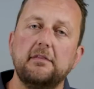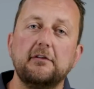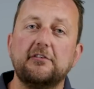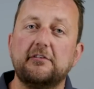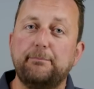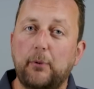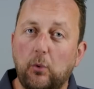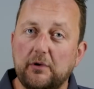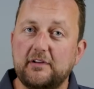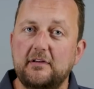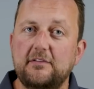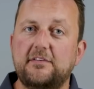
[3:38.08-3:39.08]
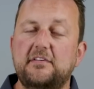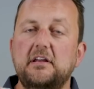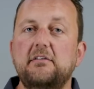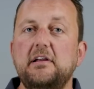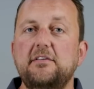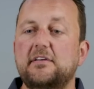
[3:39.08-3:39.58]
The Sport
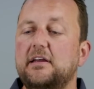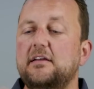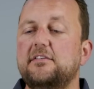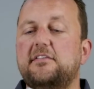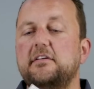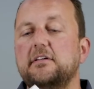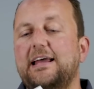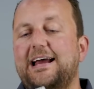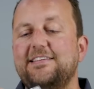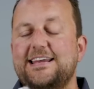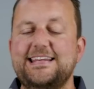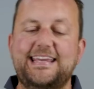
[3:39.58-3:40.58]
series still has a